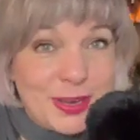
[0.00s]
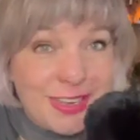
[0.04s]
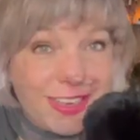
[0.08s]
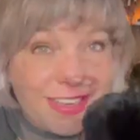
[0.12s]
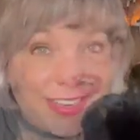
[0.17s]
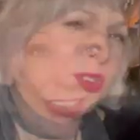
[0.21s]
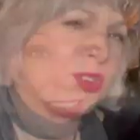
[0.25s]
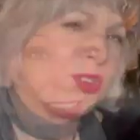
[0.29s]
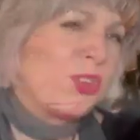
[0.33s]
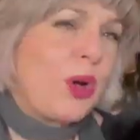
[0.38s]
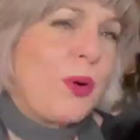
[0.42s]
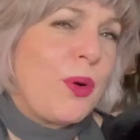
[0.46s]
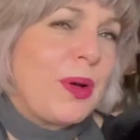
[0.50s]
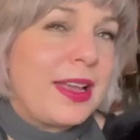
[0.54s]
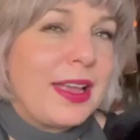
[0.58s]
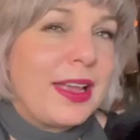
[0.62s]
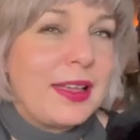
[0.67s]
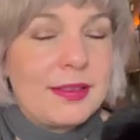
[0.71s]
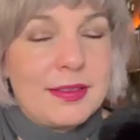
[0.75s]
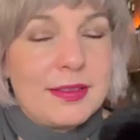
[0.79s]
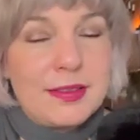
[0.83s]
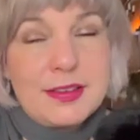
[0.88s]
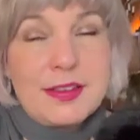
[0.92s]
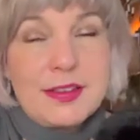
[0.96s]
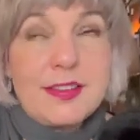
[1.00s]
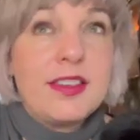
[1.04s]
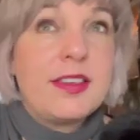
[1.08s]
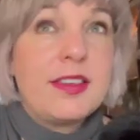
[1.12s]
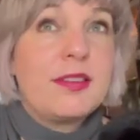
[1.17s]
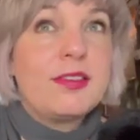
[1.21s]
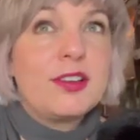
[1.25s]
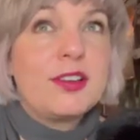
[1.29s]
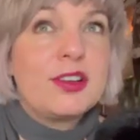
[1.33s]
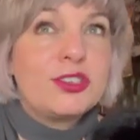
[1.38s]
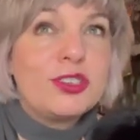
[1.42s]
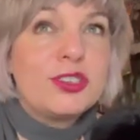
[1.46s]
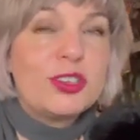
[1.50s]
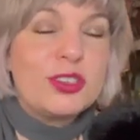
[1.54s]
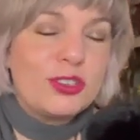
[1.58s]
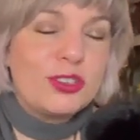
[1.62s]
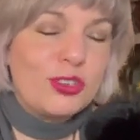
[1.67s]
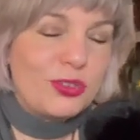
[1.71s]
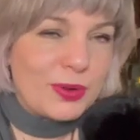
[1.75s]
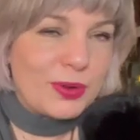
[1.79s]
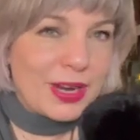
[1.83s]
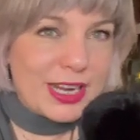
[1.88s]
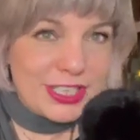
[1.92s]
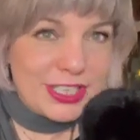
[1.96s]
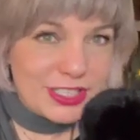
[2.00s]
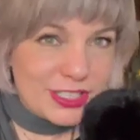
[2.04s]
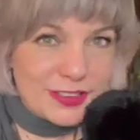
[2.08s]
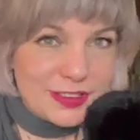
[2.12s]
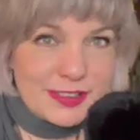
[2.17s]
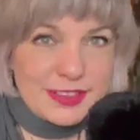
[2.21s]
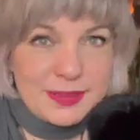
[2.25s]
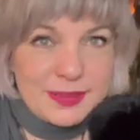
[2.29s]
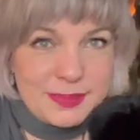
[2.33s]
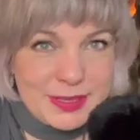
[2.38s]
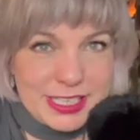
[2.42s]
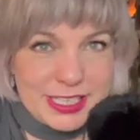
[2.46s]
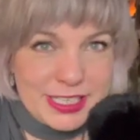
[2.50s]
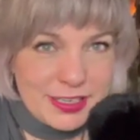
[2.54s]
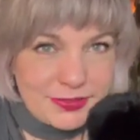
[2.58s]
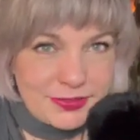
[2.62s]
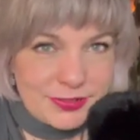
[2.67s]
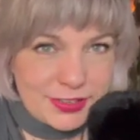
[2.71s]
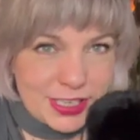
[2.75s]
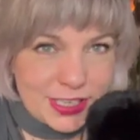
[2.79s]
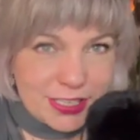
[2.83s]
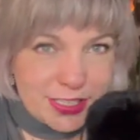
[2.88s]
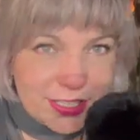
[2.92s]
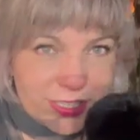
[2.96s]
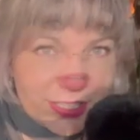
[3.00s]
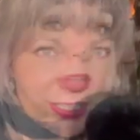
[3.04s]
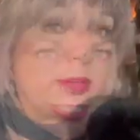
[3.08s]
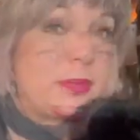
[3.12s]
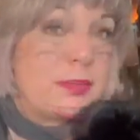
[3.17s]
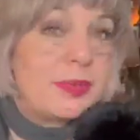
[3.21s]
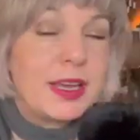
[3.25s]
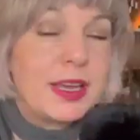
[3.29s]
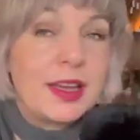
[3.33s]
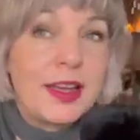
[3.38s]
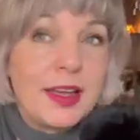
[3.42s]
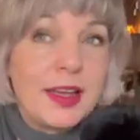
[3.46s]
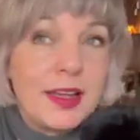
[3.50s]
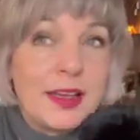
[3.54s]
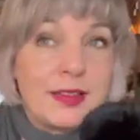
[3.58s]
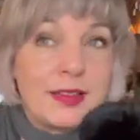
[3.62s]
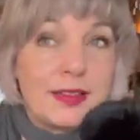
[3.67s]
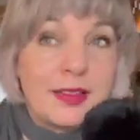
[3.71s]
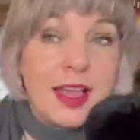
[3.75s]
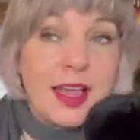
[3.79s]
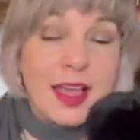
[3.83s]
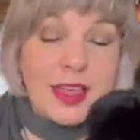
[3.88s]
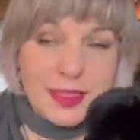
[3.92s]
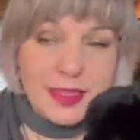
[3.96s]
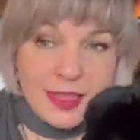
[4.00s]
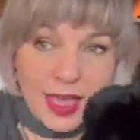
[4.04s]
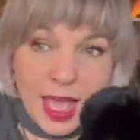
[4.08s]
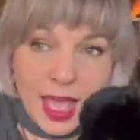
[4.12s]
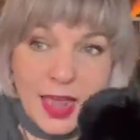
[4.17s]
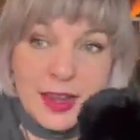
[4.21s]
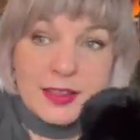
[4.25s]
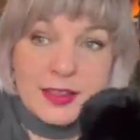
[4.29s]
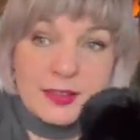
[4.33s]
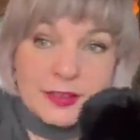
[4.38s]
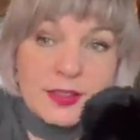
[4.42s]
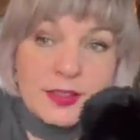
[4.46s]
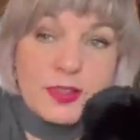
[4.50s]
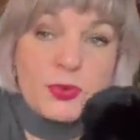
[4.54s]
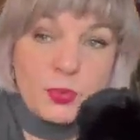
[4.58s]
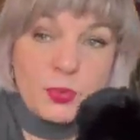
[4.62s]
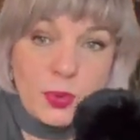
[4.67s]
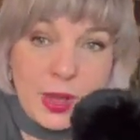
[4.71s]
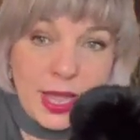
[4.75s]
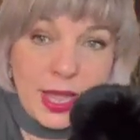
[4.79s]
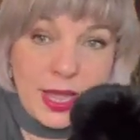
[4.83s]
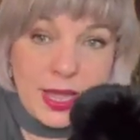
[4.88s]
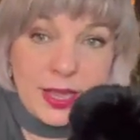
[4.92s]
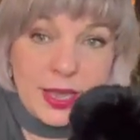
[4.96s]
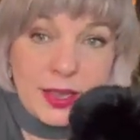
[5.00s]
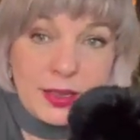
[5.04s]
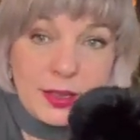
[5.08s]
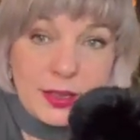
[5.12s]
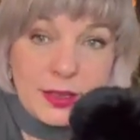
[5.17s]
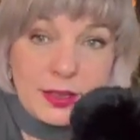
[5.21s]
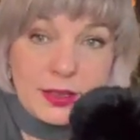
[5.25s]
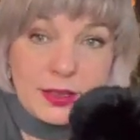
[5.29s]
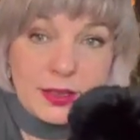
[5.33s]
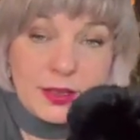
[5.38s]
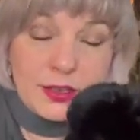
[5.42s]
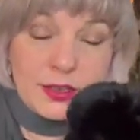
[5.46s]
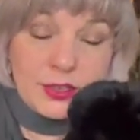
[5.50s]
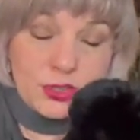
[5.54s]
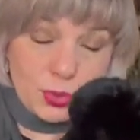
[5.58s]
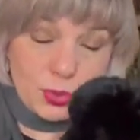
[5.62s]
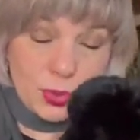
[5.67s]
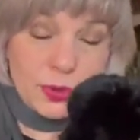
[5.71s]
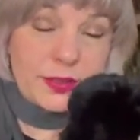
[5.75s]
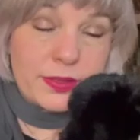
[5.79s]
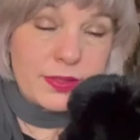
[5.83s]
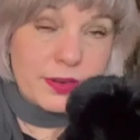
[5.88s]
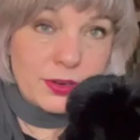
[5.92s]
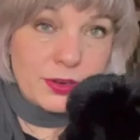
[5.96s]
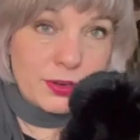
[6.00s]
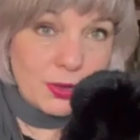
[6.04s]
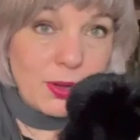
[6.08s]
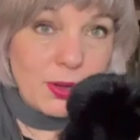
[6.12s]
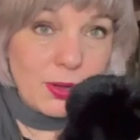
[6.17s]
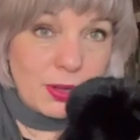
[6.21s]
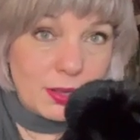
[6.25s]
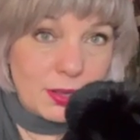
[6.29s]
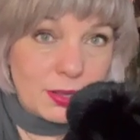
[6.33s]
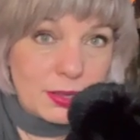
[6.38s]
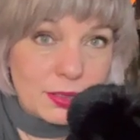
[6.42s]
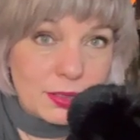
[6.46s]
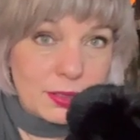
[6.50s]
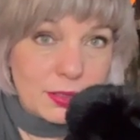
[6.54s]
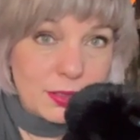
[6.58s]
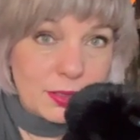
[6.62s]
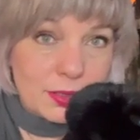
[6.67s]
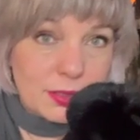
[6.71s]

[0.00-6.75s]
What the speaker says: They don't go against the social grain just to be different. They do it because that is the way toward their goal.